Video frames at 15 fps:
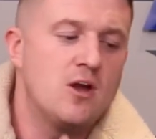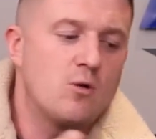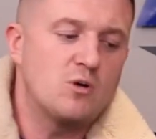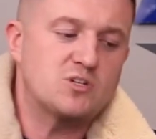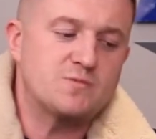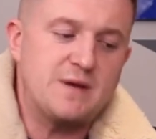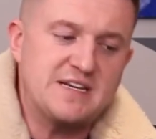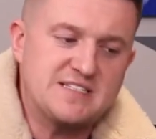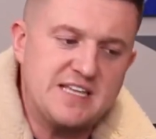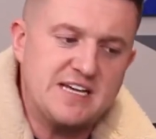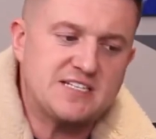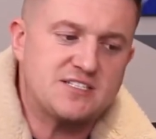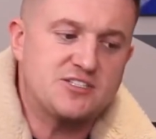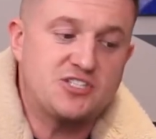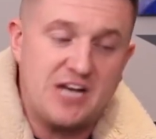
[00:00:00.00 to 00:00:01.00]
Which means
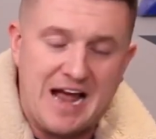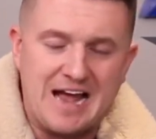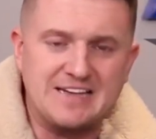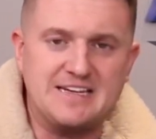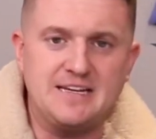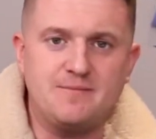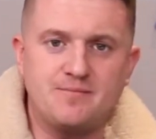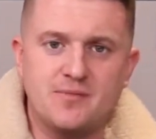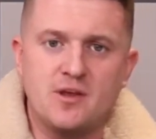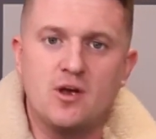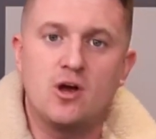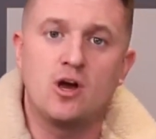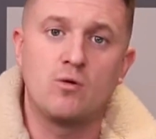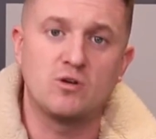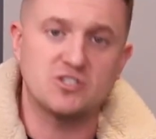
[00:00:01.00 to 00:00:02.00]
this jihadi,
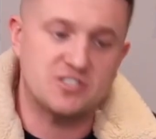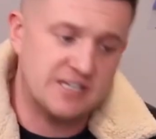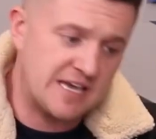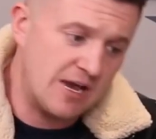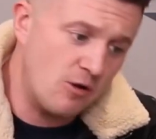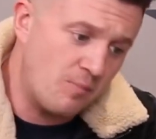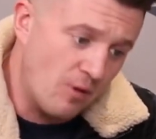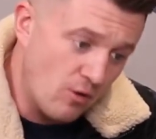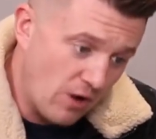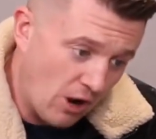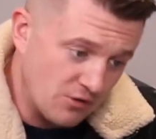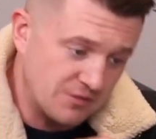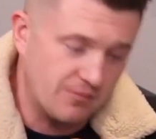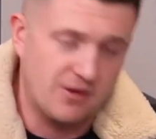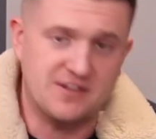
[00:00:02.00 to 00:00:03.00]
who wants to kill Paul
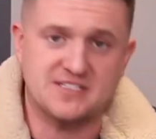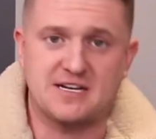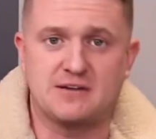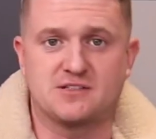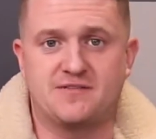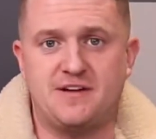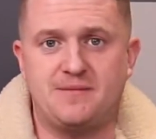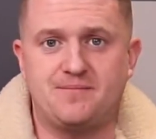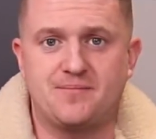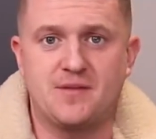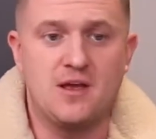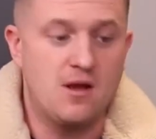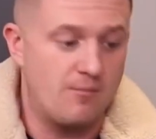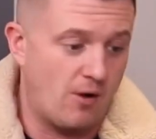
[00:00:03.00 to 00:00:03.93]
Golding by the sounds of it,